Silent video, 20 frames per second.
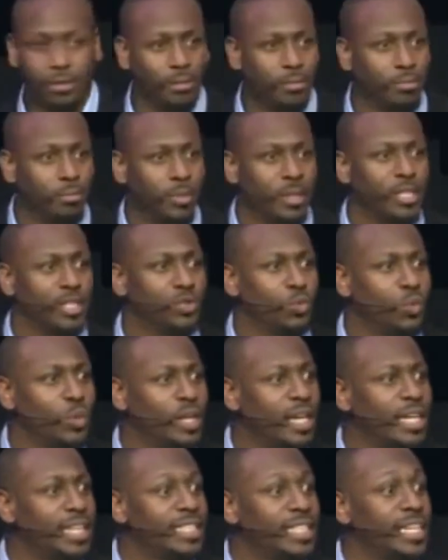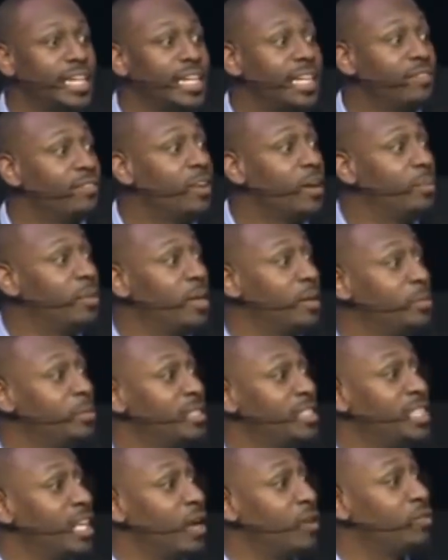but is willing to give up
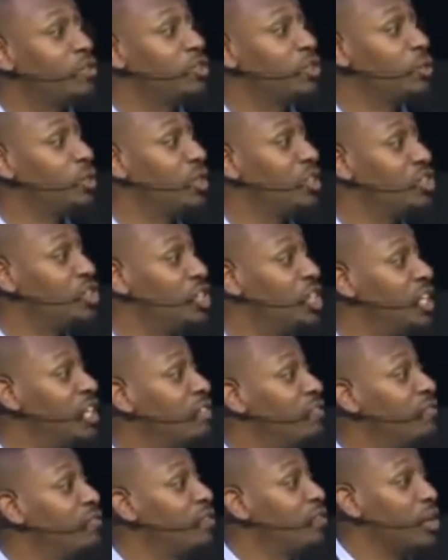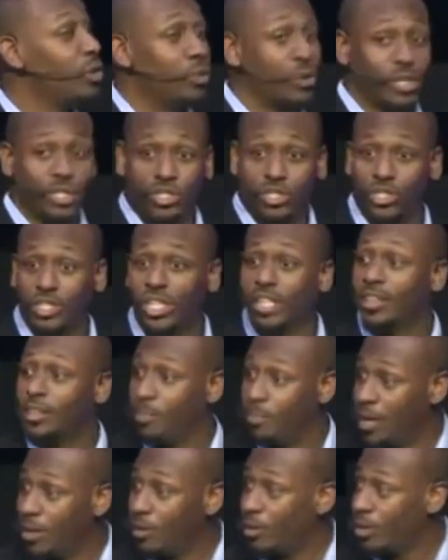himself so that she can flourish in the
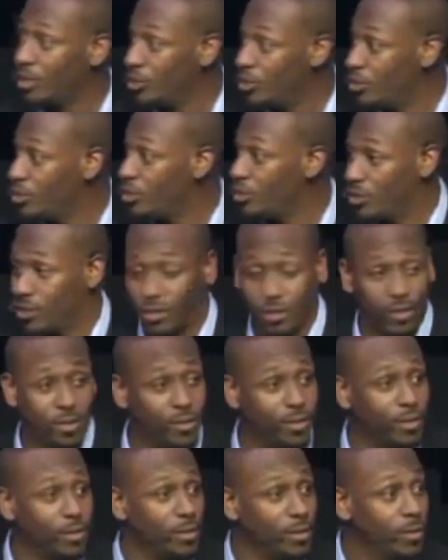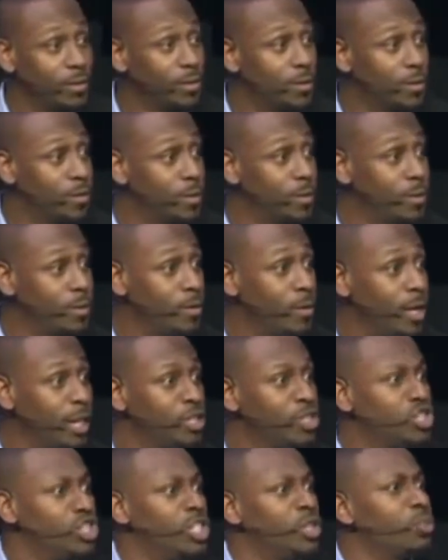marriage.
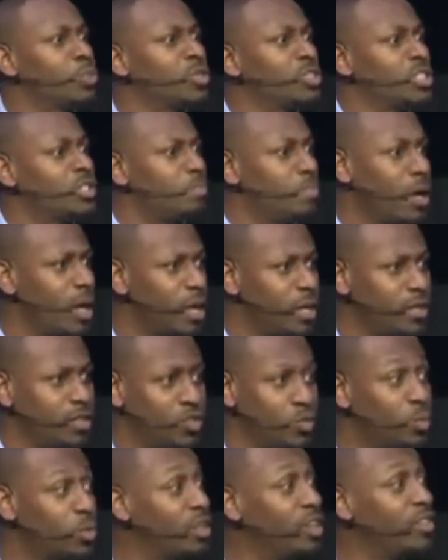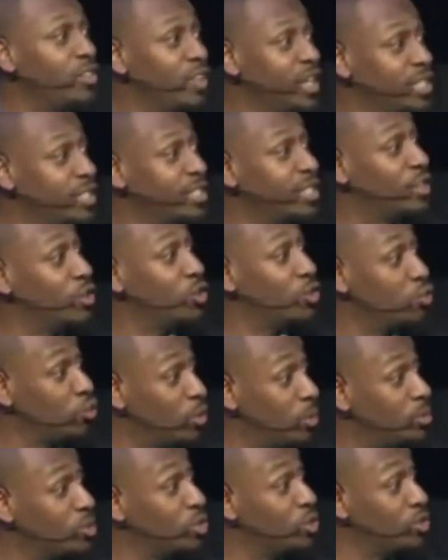And she responds with the things that the
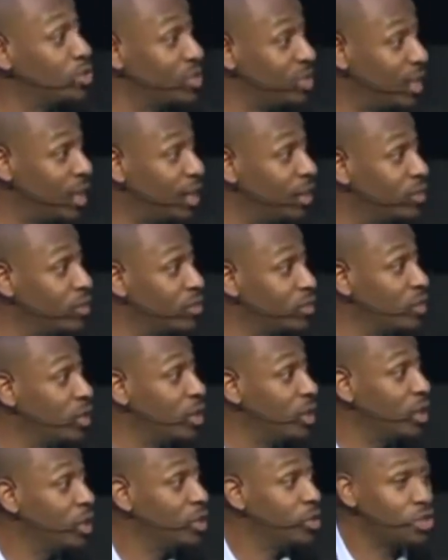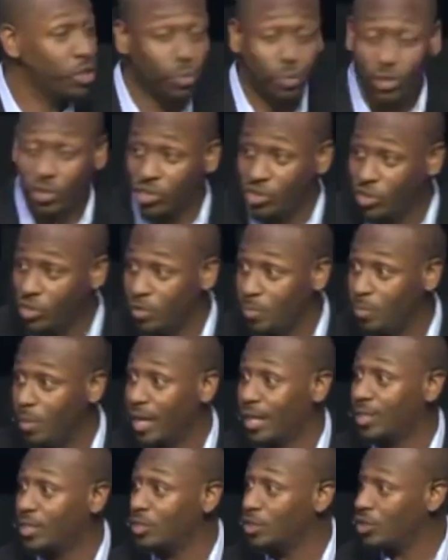scripture says, to
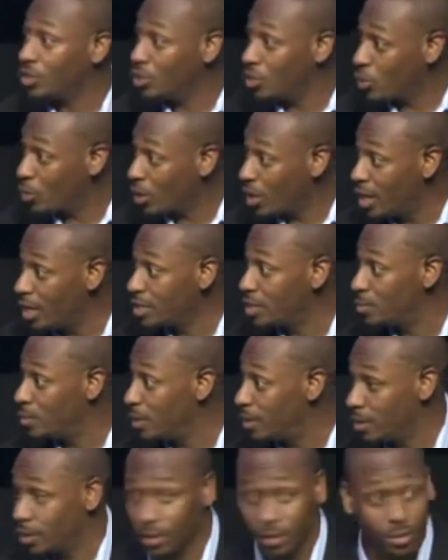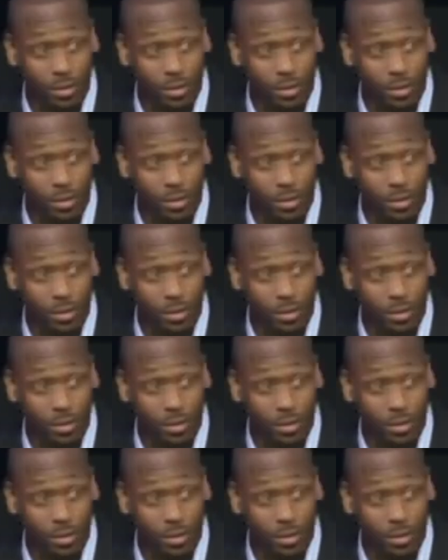respect your husband